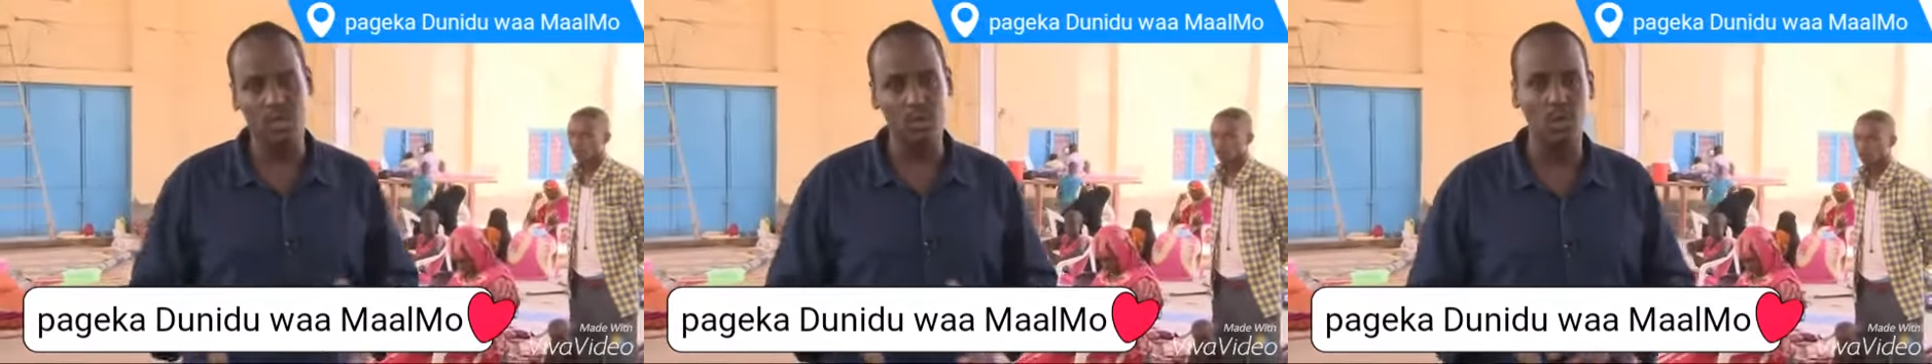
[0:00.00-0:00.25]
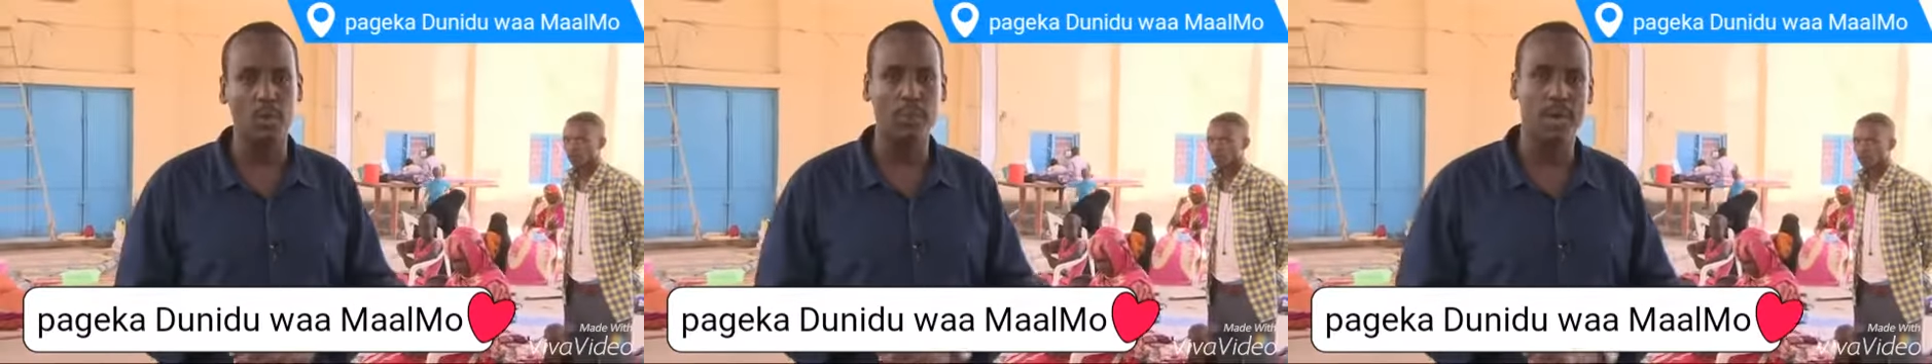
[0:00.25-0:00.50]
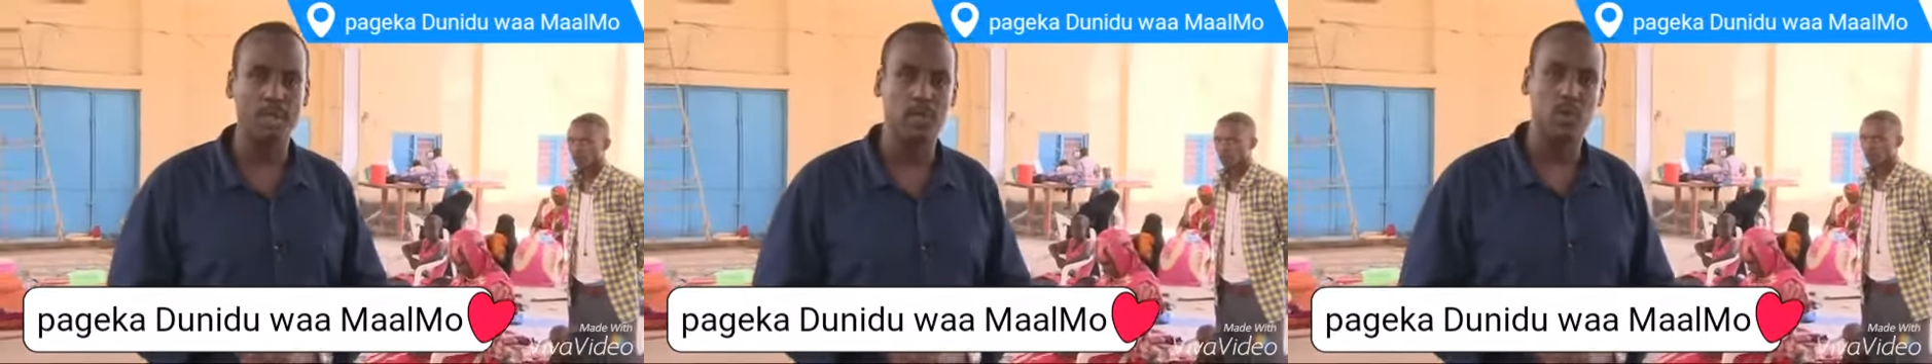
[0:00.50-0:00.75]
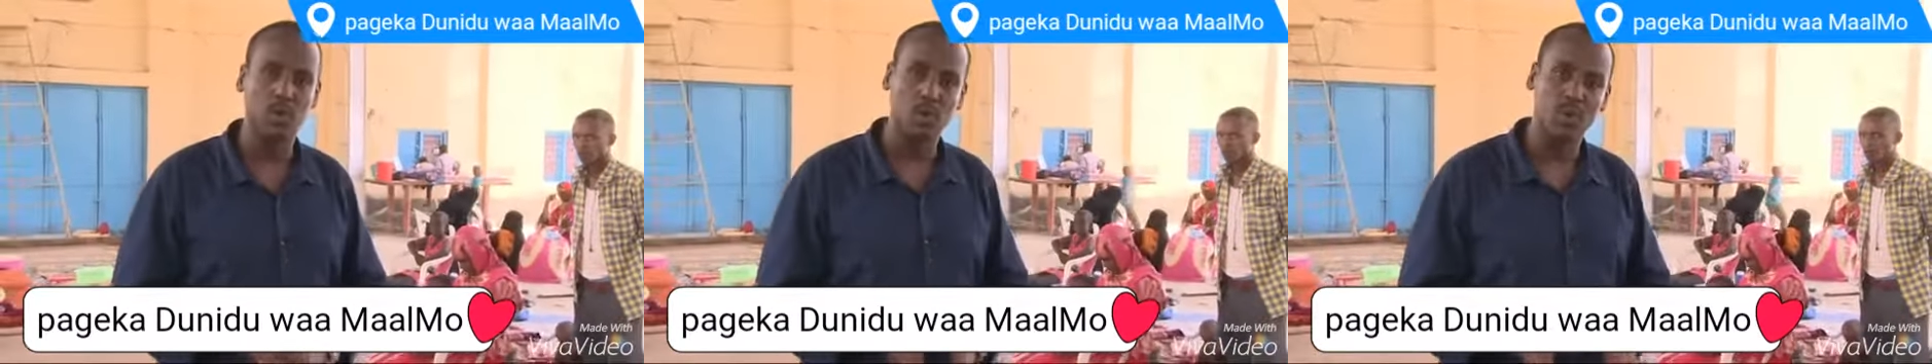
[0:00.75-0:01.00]
to go back to
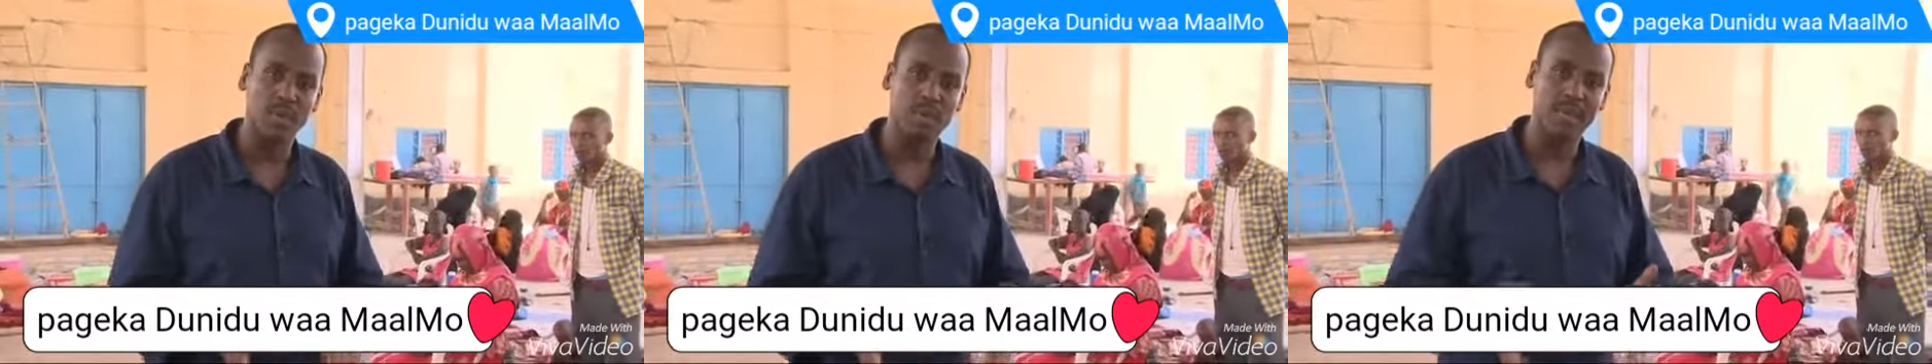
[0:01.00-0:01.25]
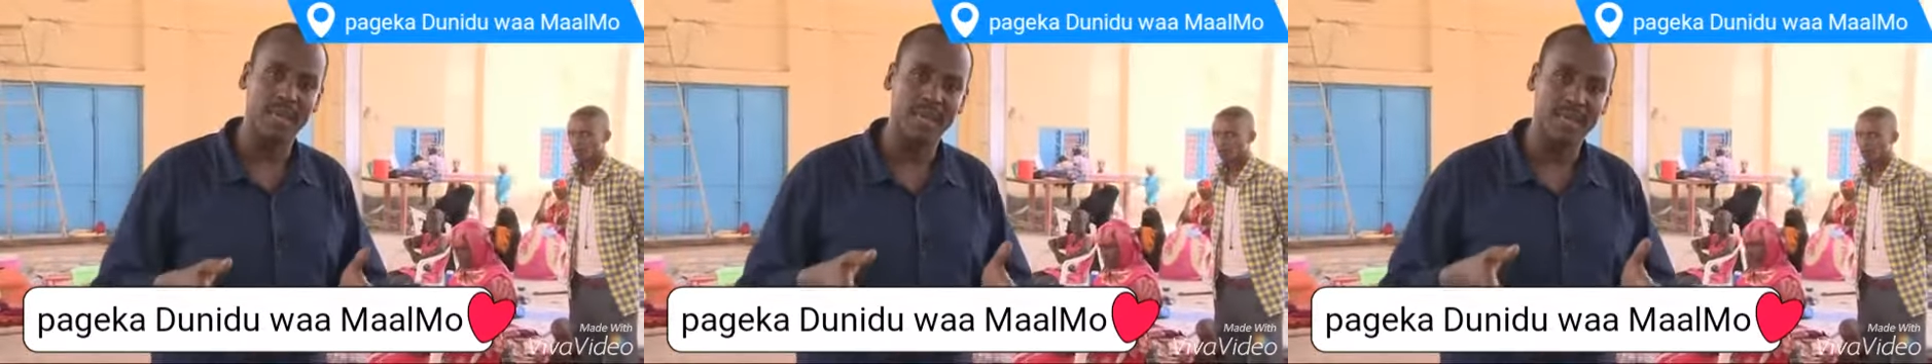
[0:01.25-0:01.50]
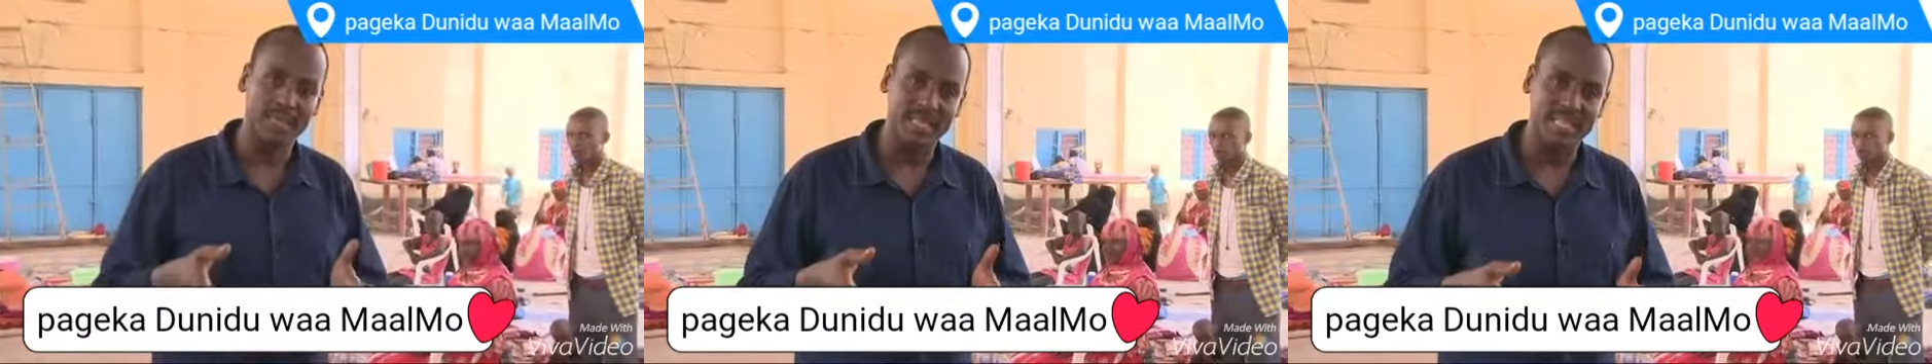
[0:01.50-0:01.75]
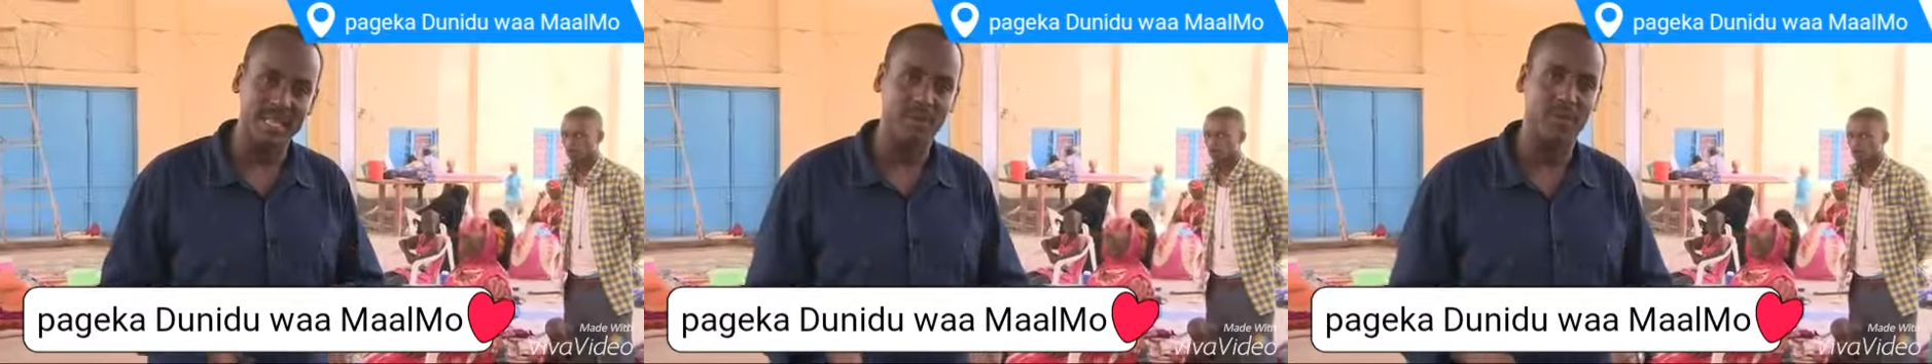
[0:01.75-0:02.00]
who will remain in this
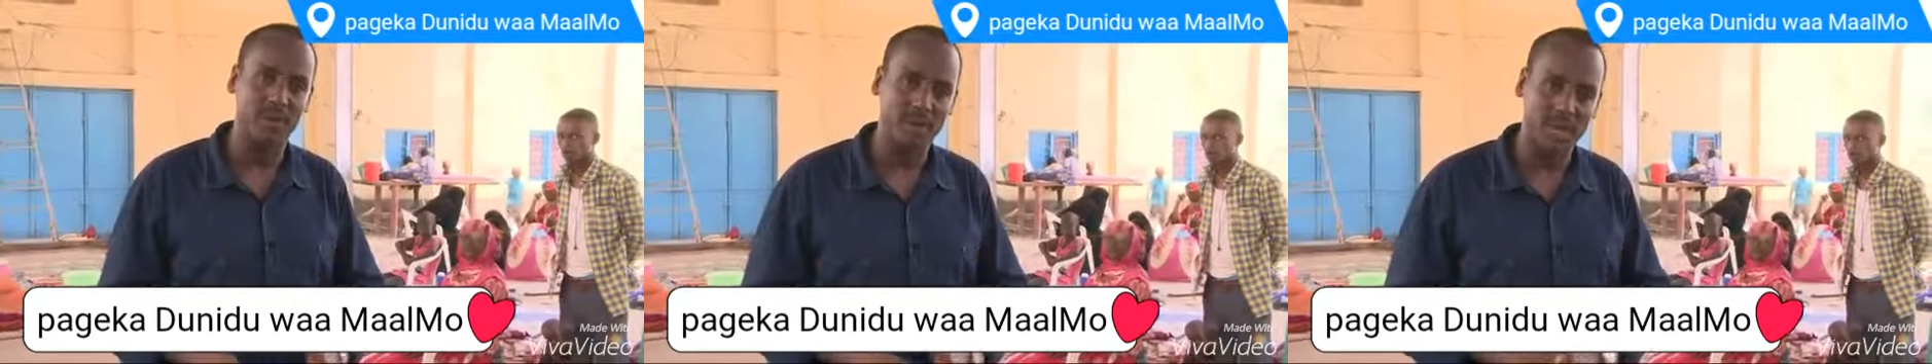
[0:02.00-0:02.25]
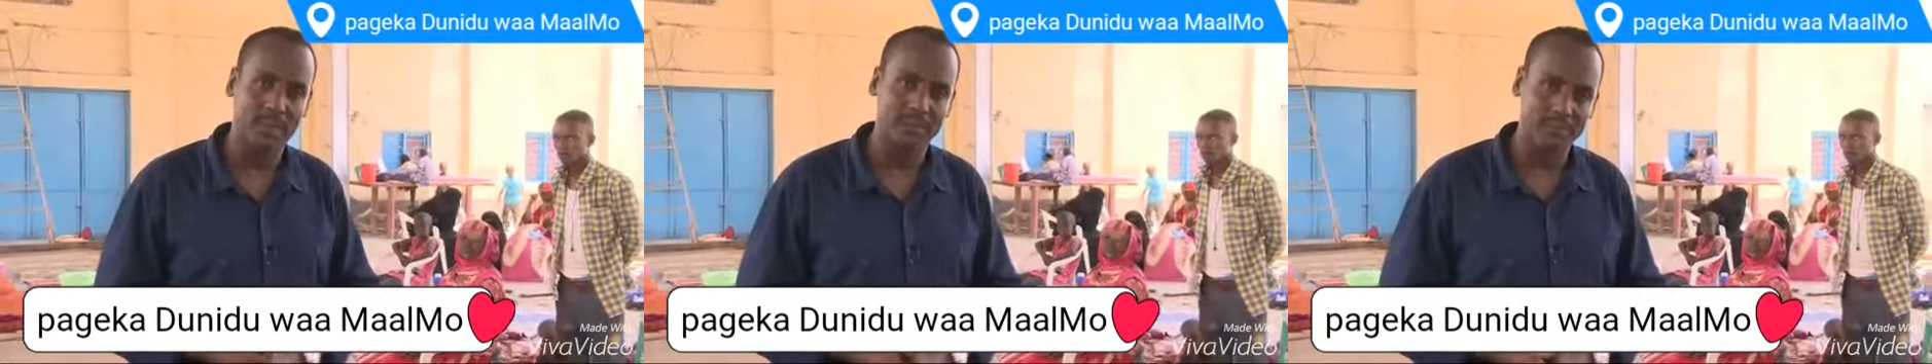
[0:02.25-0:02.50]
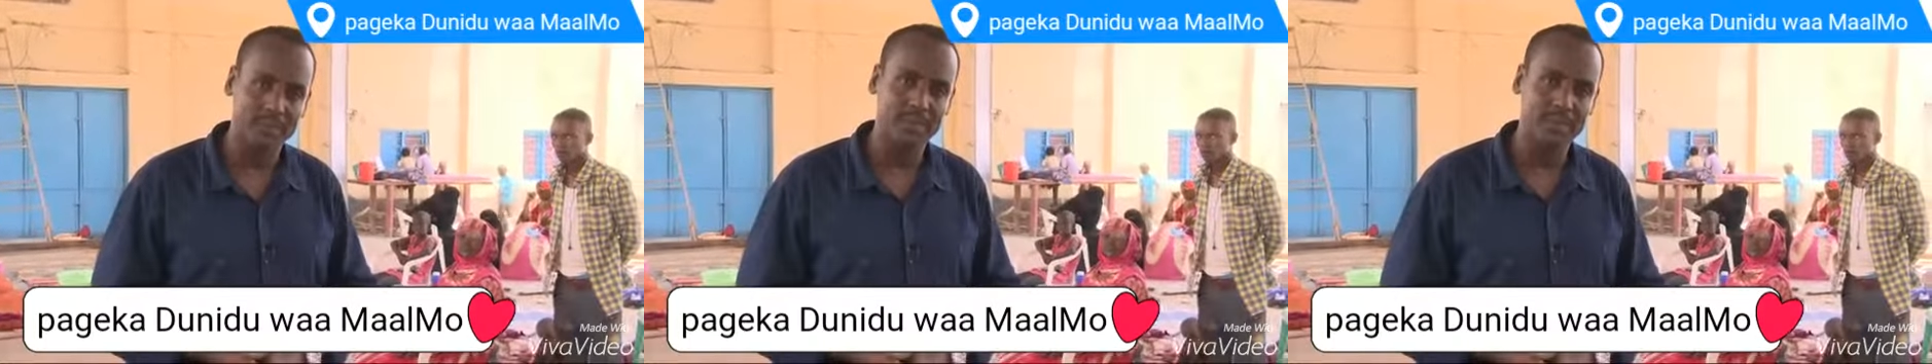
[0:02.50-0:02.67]
temporary camp.